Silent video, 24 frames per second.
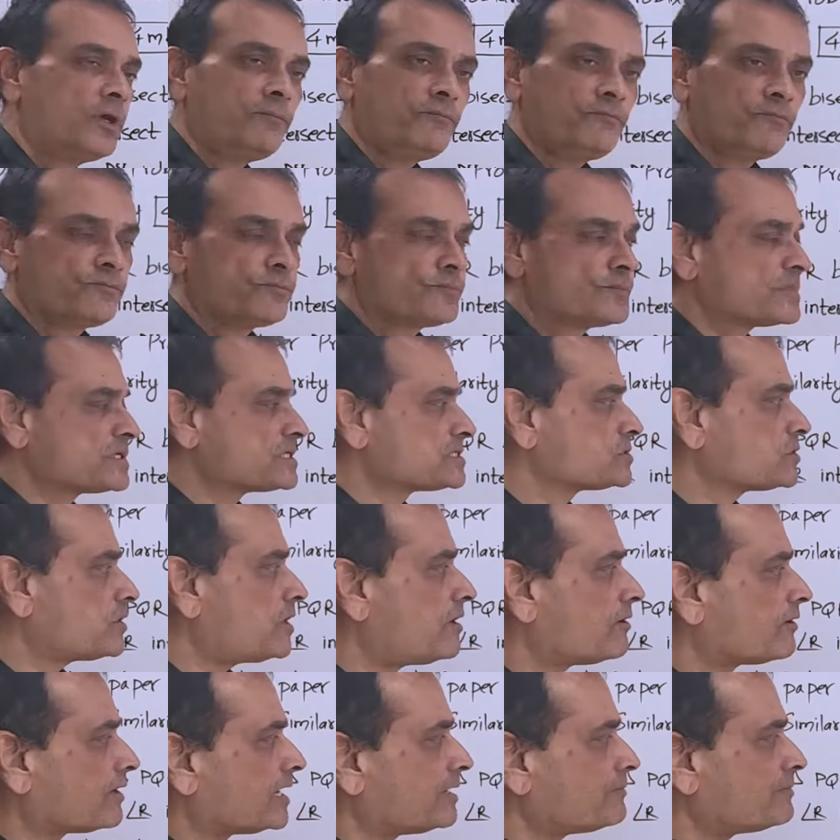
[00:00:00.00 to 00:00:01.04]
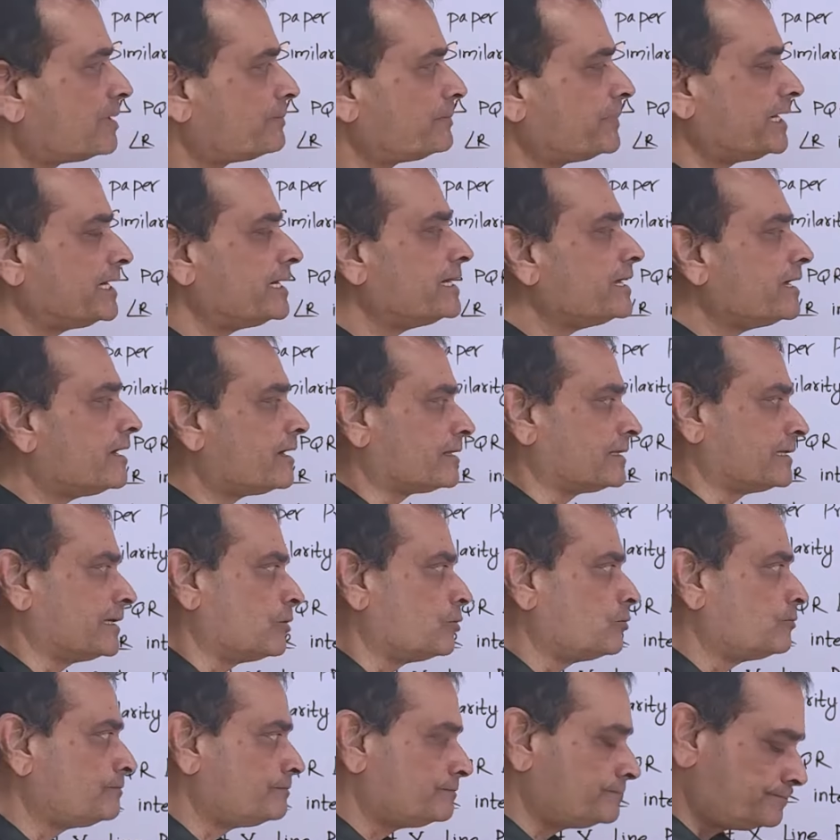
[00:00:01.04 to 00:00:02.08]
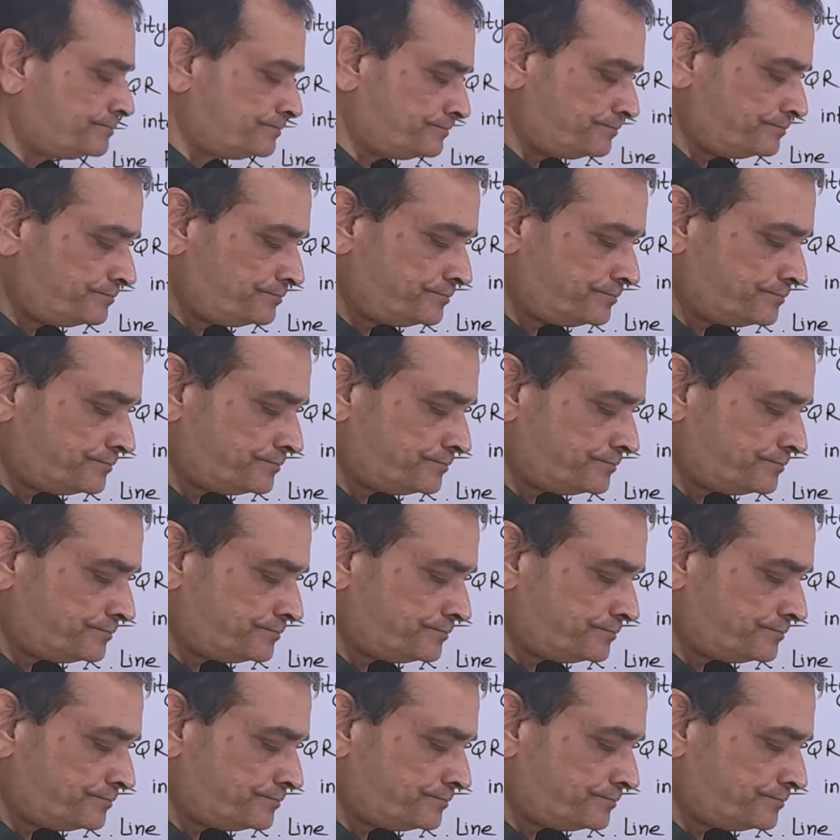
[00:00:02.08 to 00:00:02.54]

Followed? So I have come up till here now.